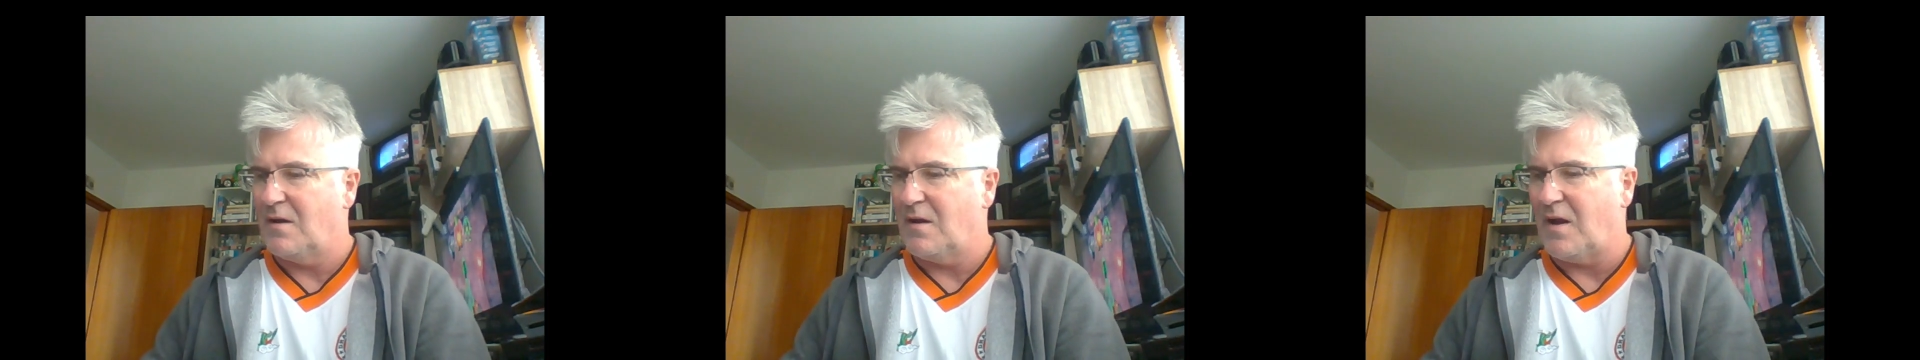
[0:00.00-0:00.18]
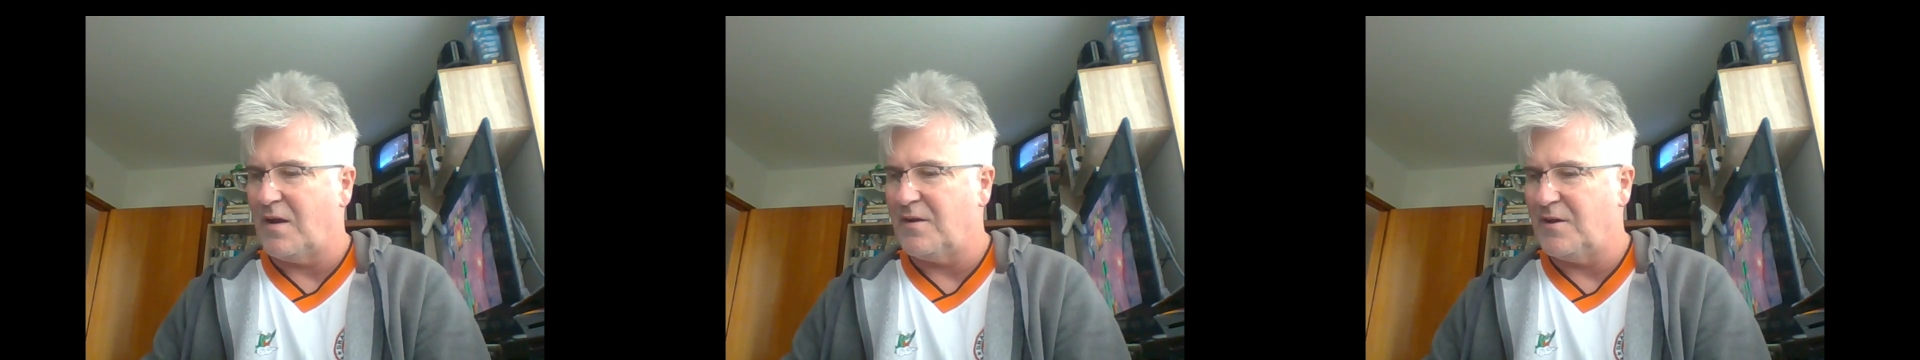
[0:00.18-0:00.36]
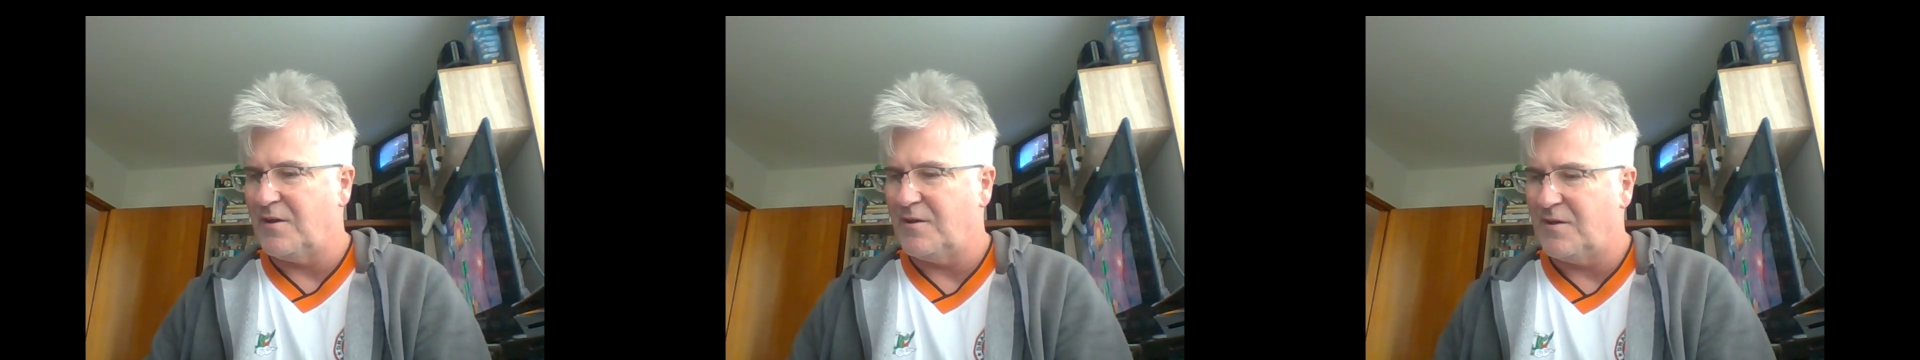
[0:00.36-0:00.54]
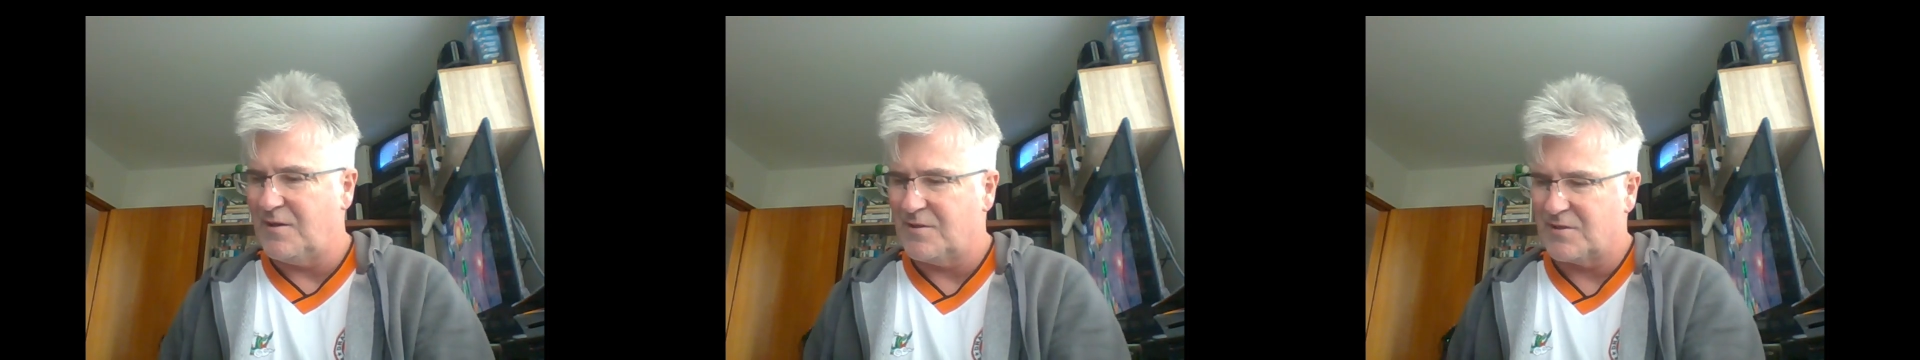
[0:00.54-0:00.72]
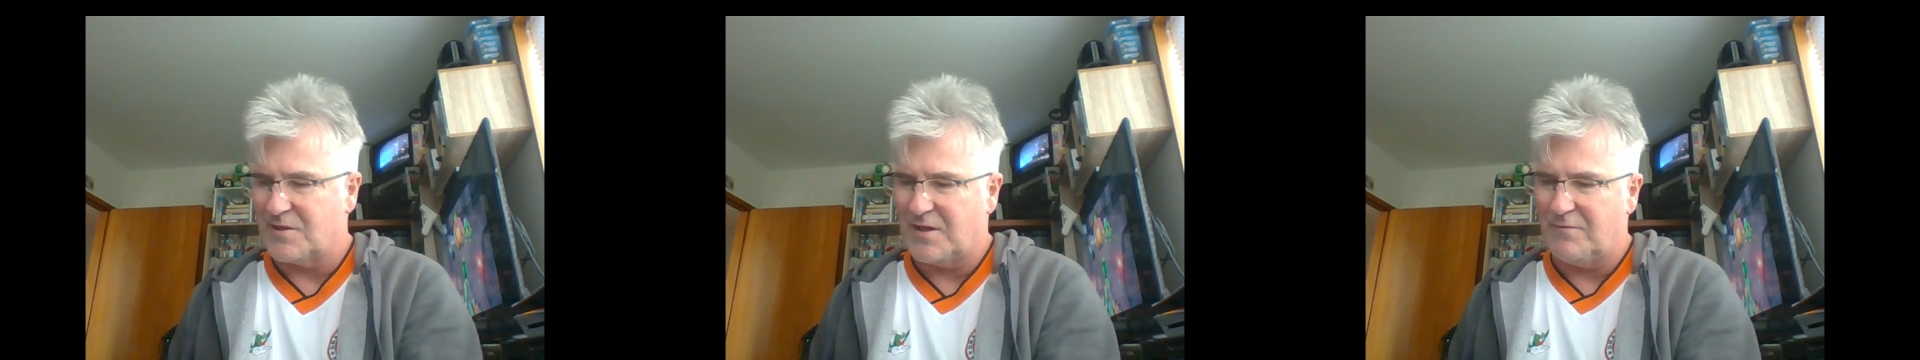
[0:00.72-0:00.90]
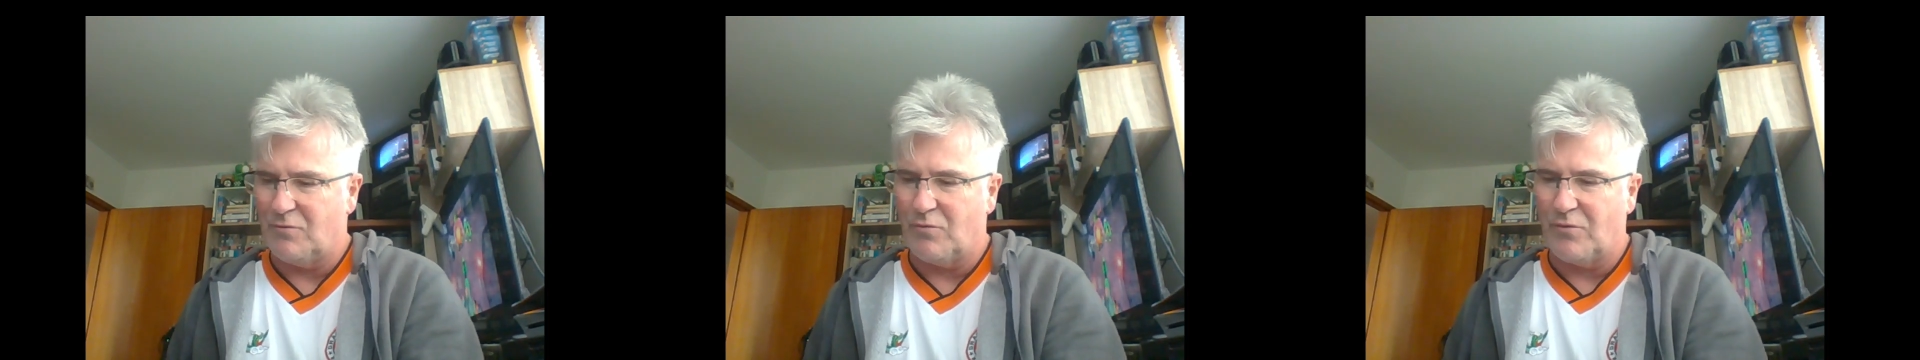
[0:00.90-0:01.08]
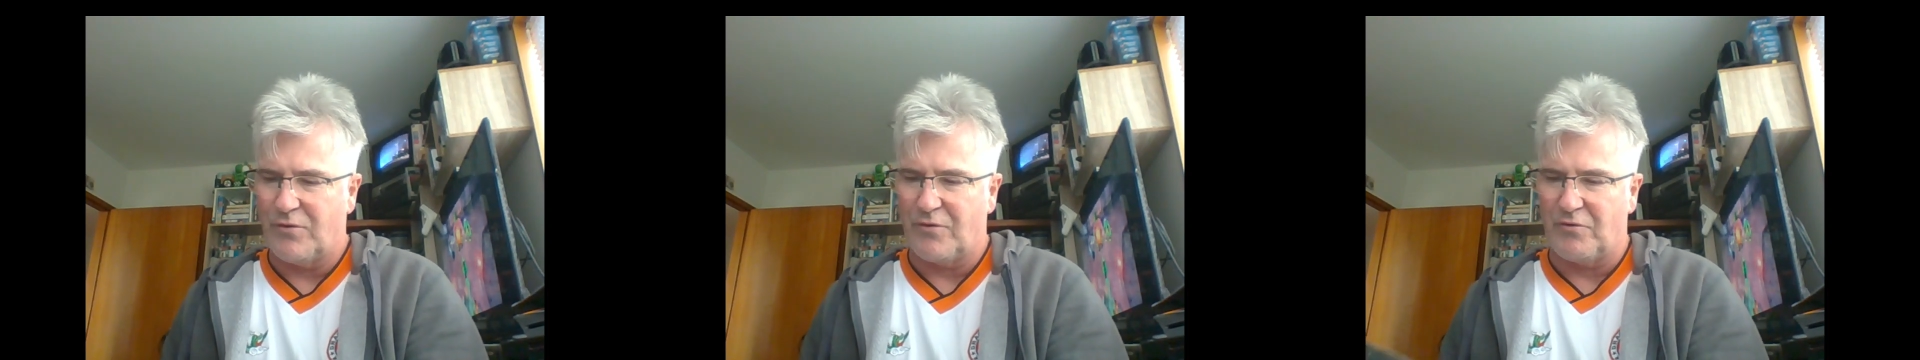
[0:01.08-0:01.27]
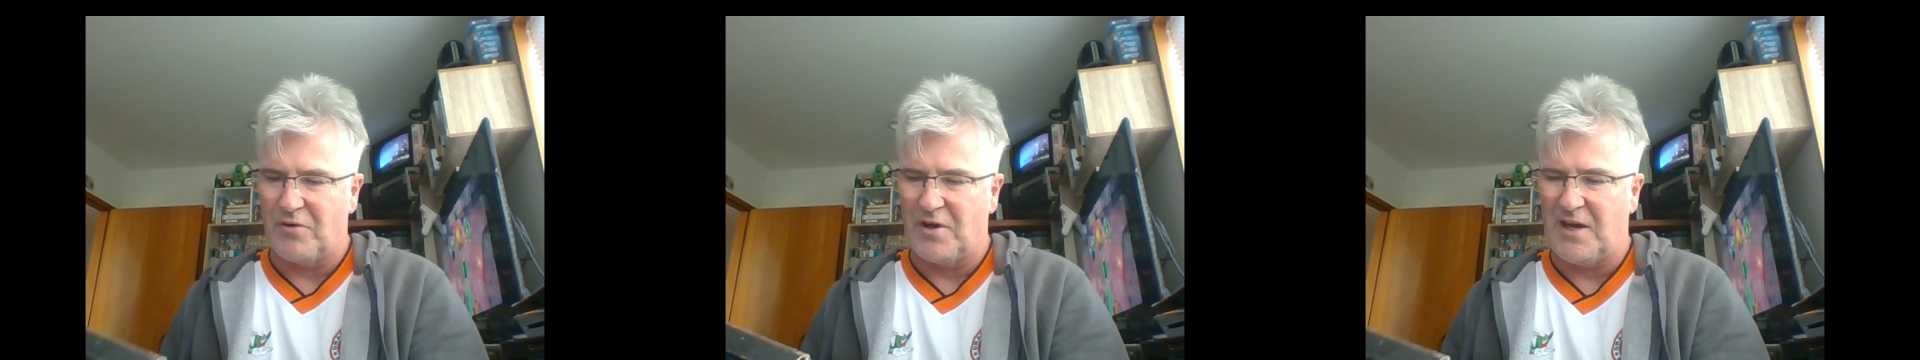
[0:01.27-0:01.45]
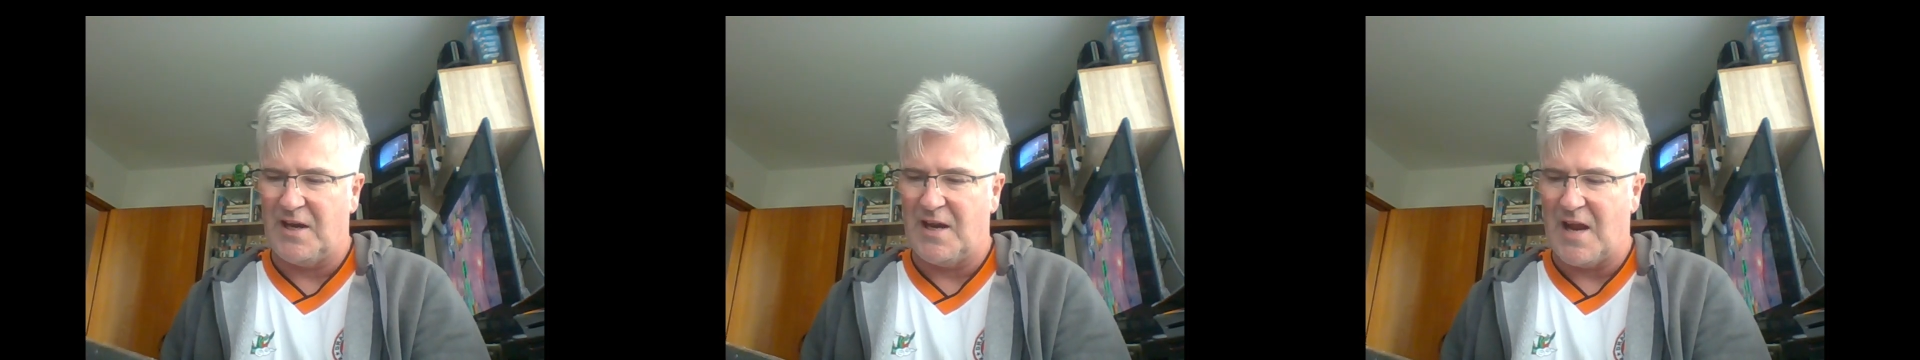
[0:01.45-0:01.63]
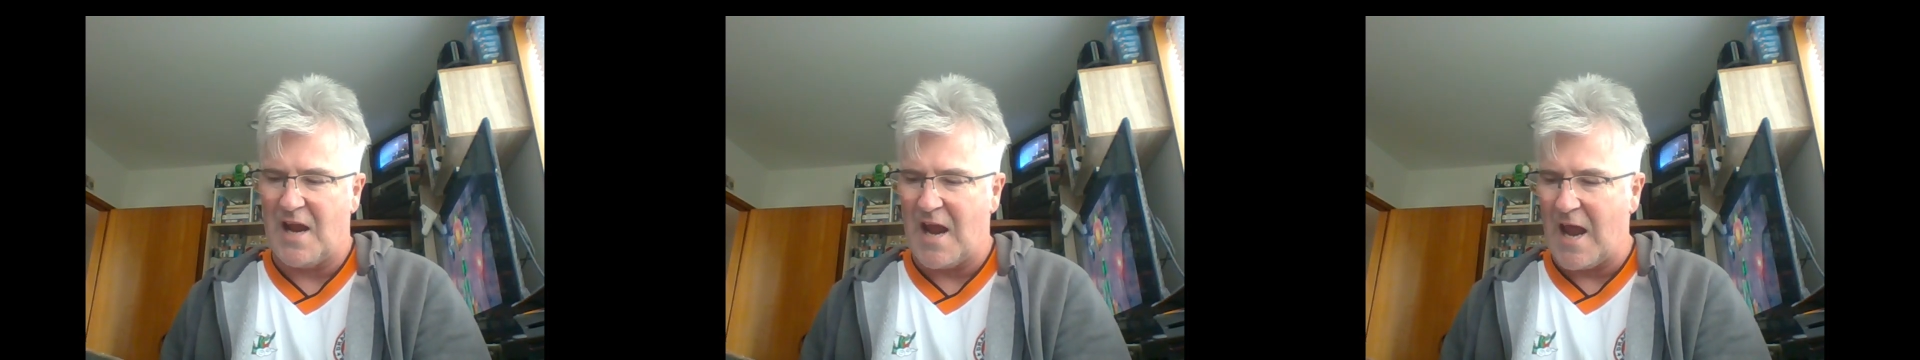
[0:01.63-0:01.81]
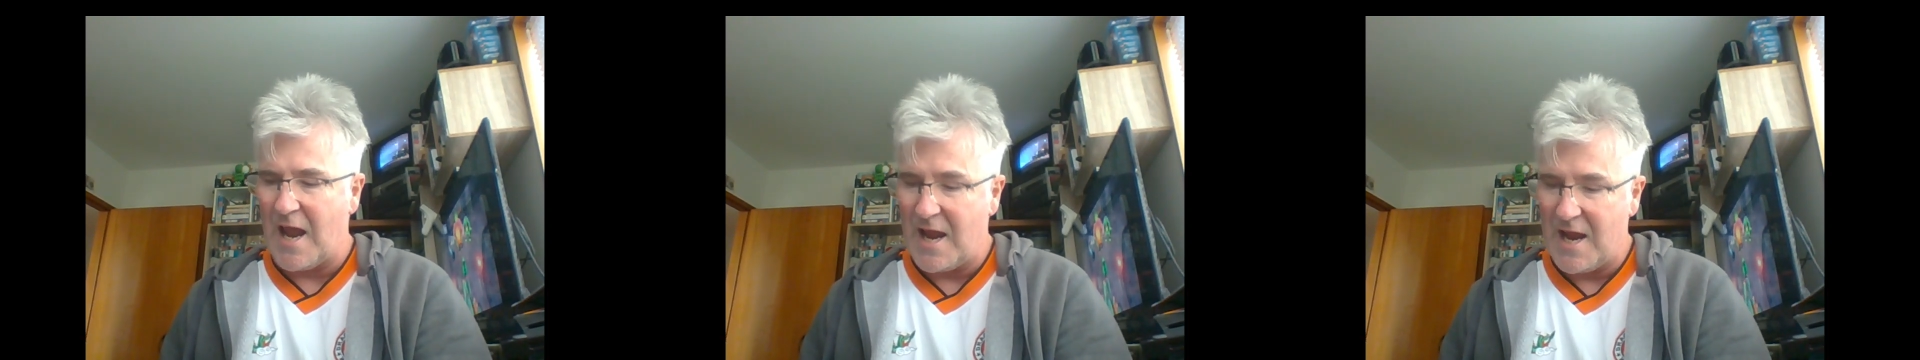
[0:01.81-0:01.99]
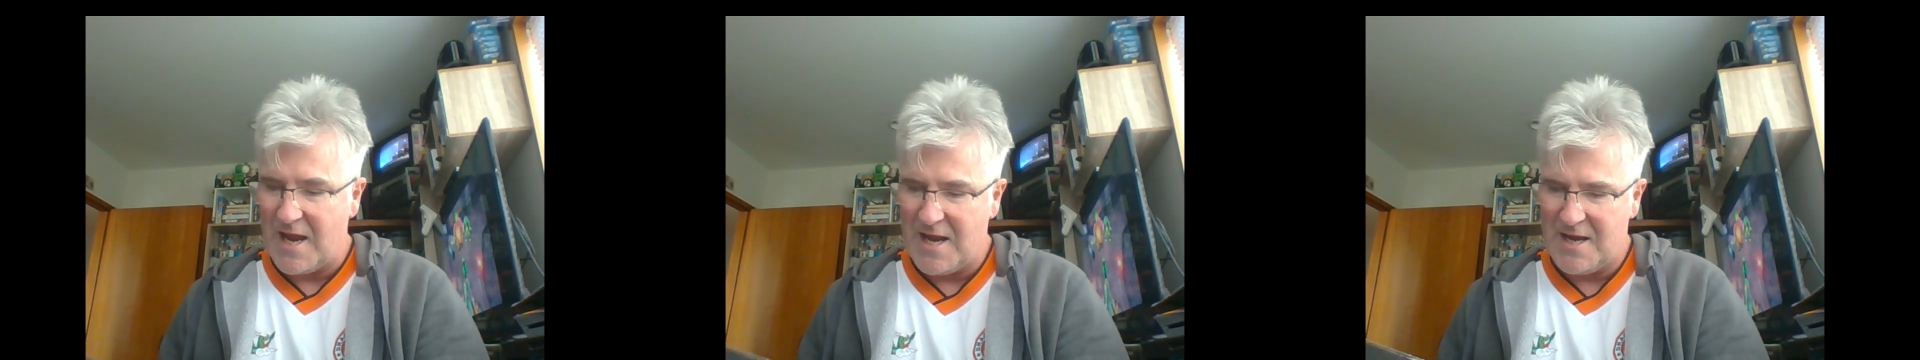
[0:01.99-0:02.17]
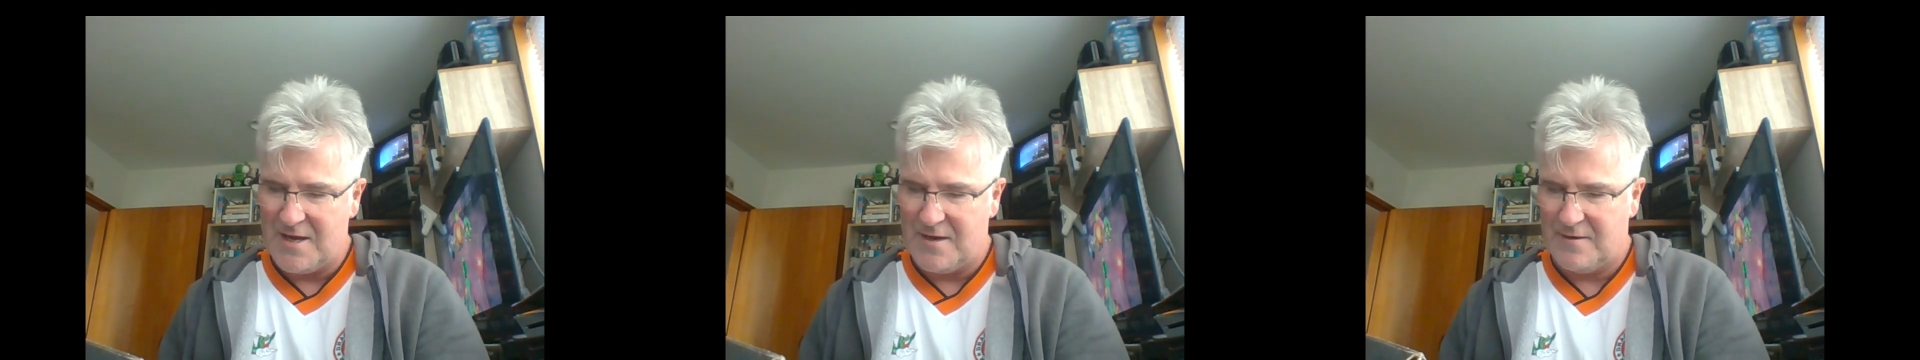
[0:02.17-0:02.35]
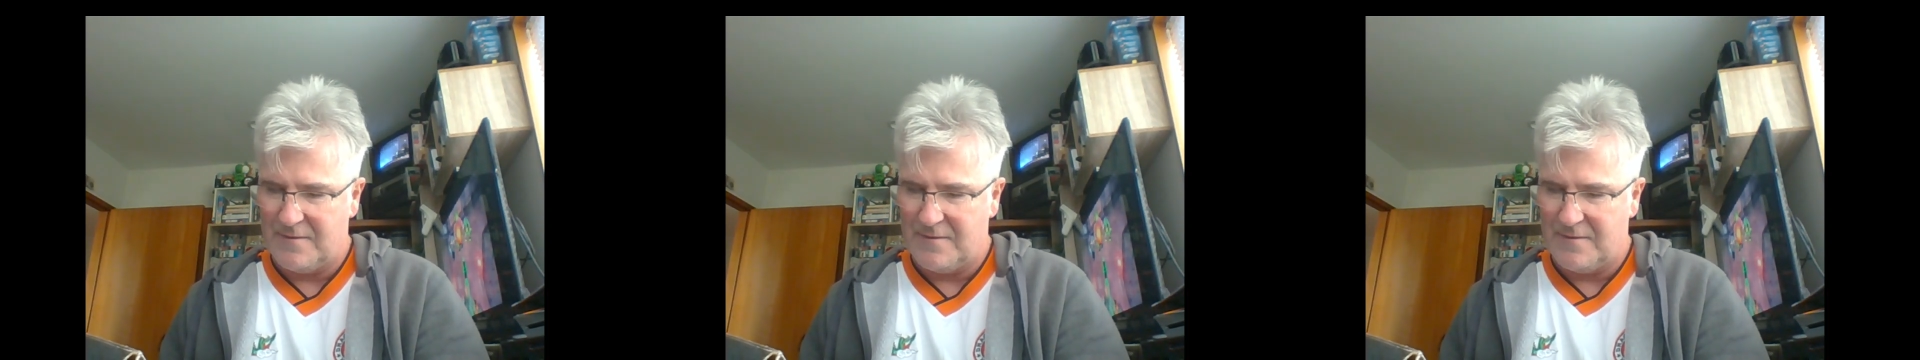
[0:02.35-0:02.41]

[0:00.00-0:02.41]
and then there's level 3A.